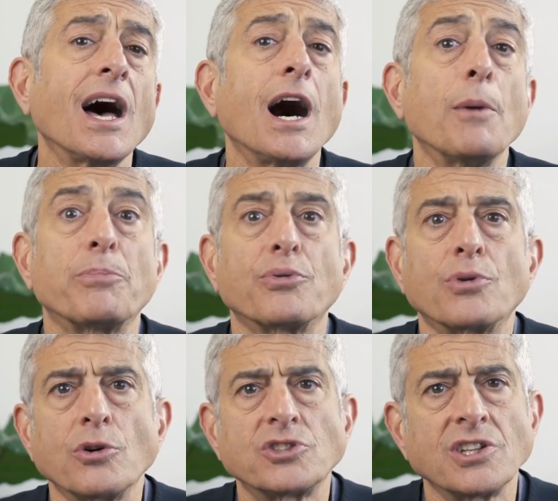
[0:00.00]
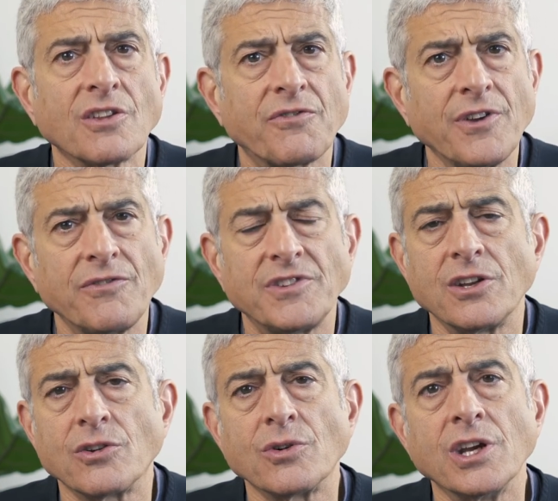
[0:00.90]
approaching the 50
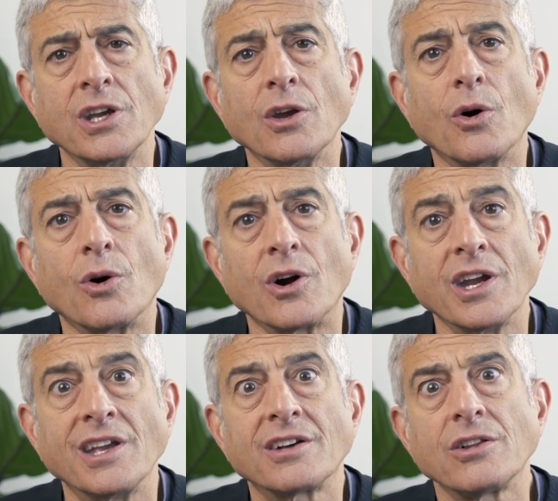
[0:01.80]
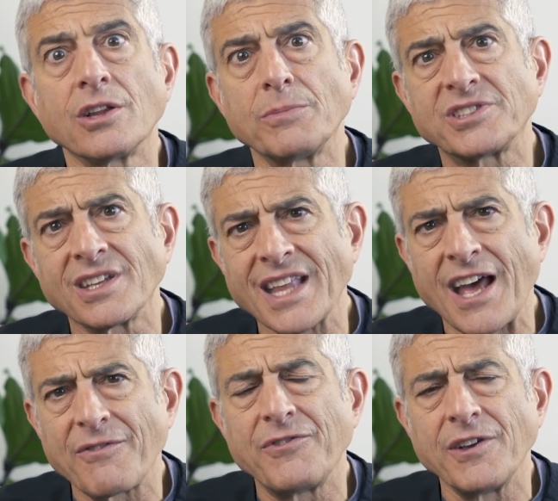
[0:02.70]
degree or eclipsing
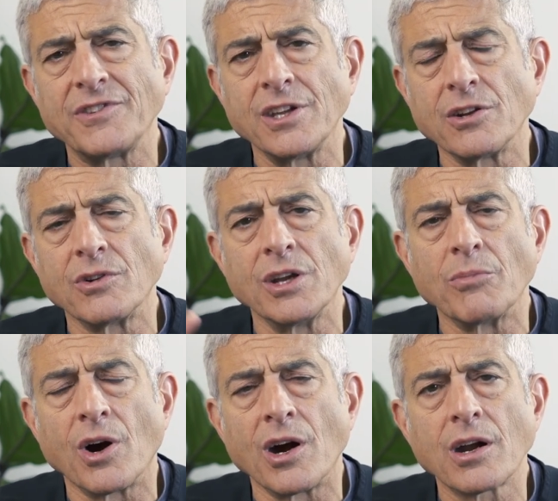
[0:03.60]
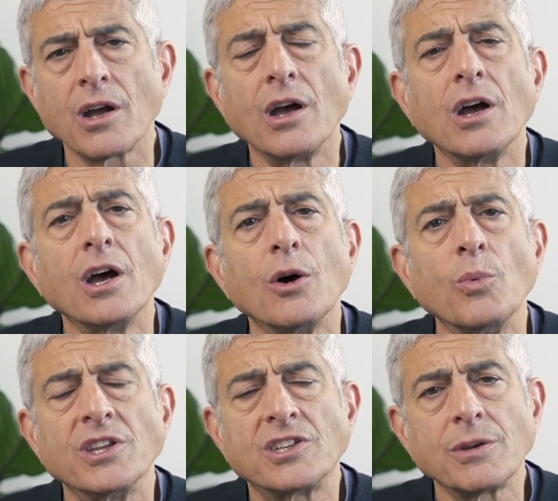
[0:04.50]
that 50 degree mark,
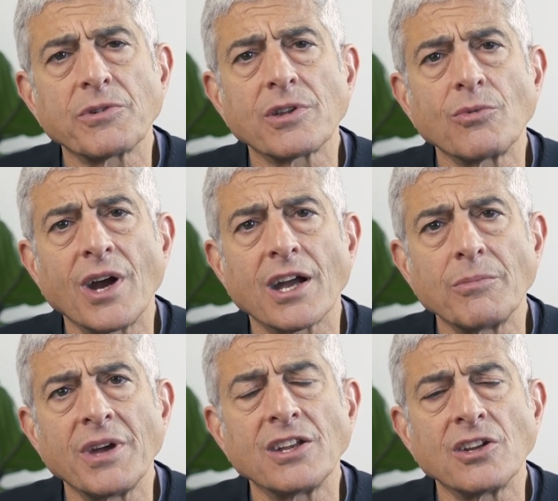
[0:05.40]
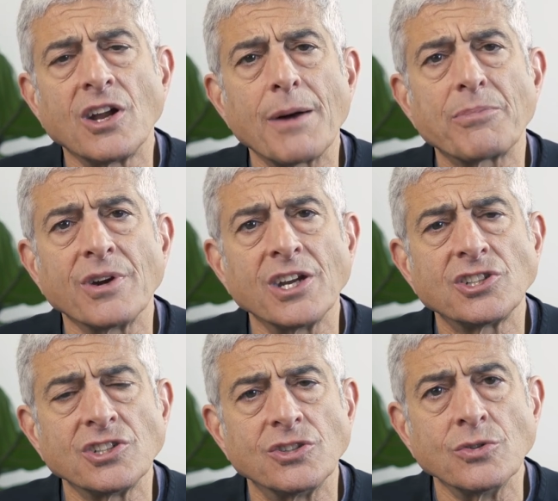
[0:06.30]
we typically recommend an
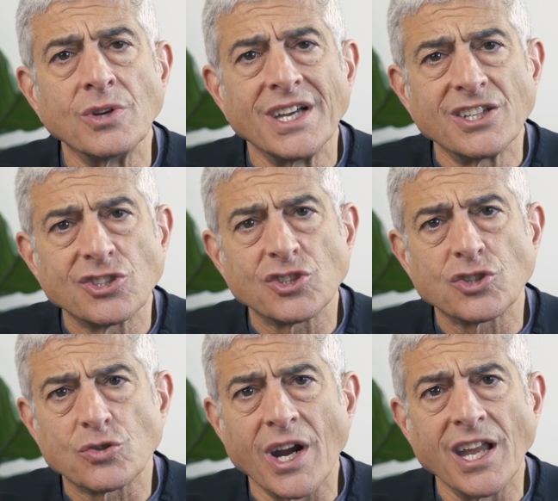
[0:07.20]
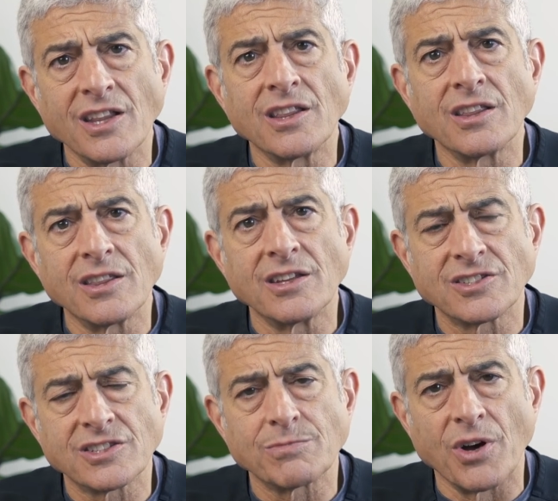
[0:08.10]
operation to straighten the
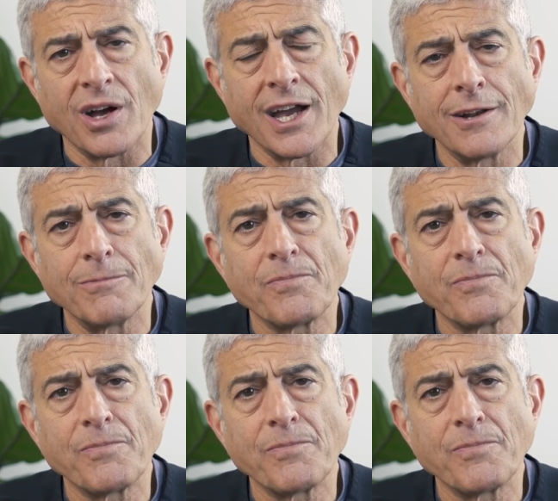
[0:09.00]
spine.